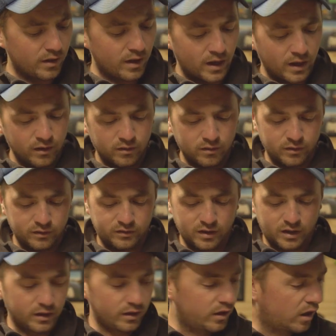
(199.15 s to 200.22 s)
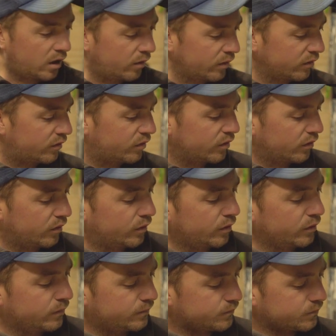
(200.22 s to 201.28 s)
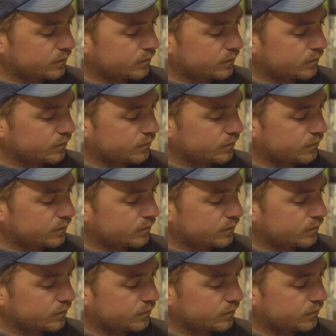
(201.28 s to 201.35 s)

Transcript: that, I started going to